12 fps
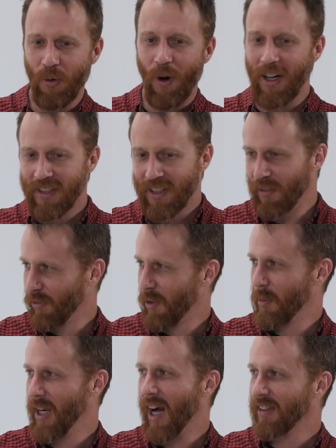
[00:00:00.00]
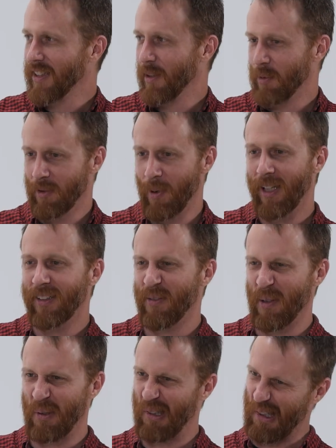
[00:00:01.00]
watched it from an outside perspective and
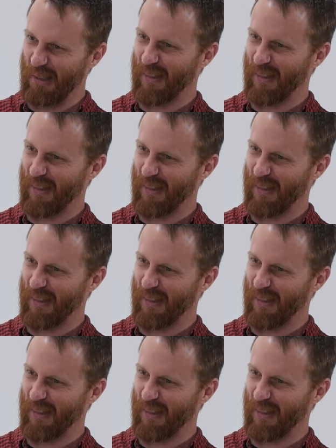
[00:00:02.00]
you were like,